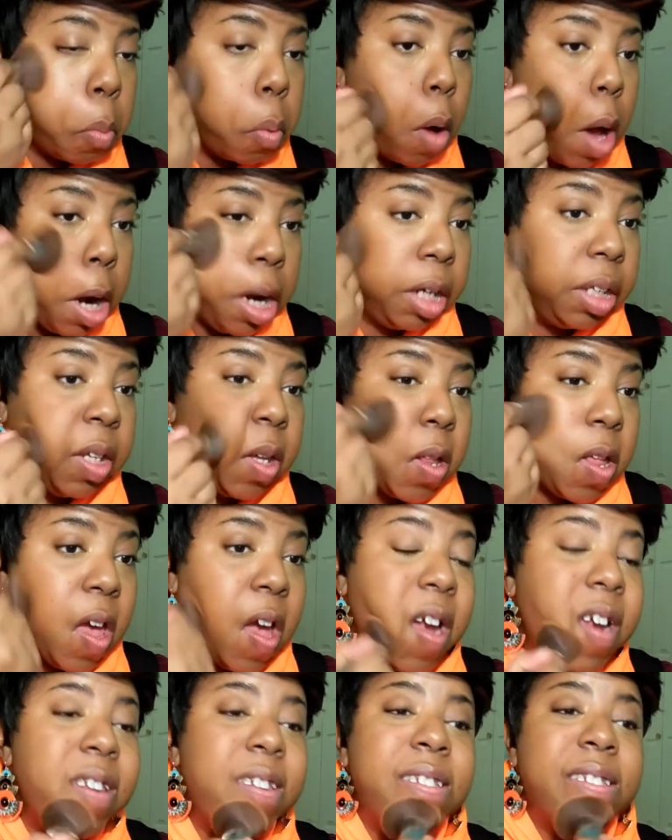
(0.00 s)
product in
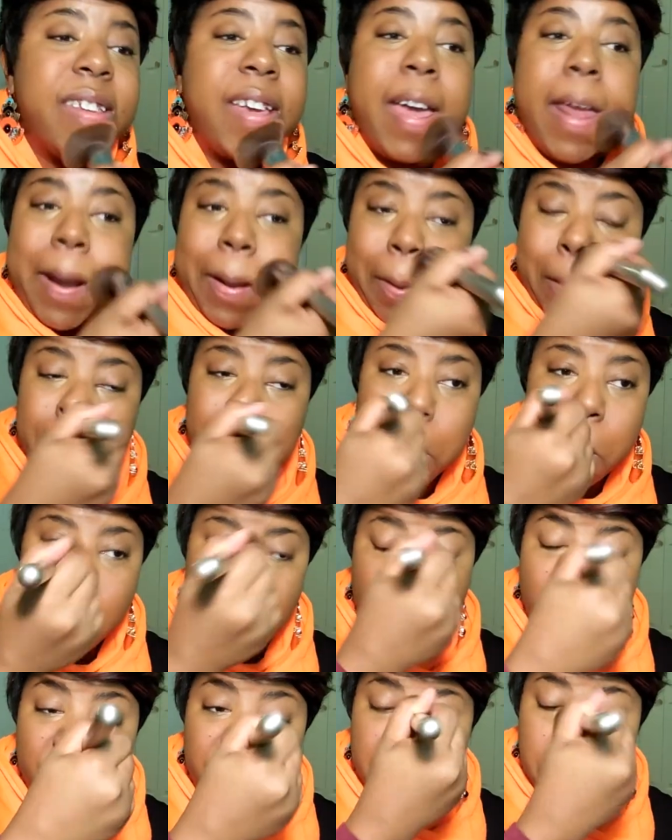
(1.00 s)
there and just kind of go
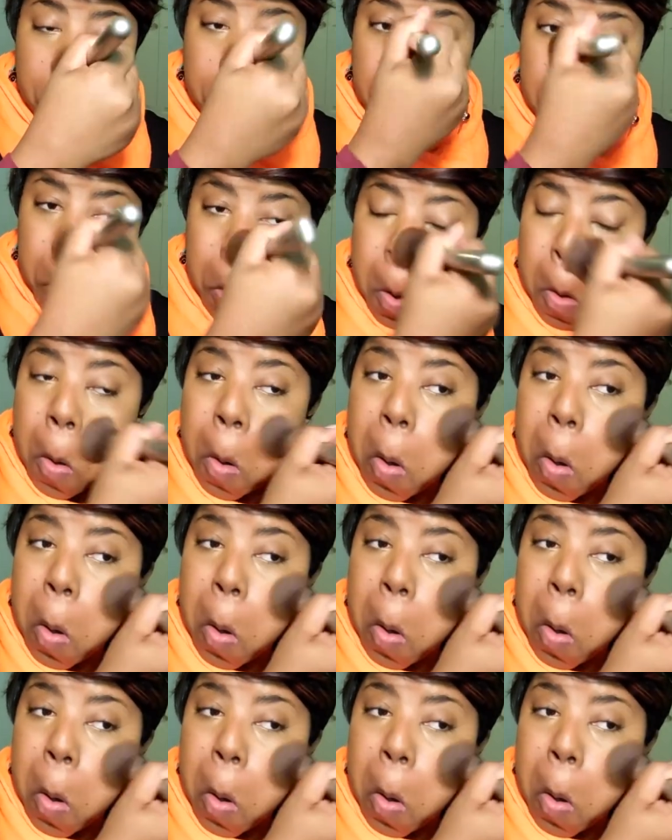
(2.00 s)
over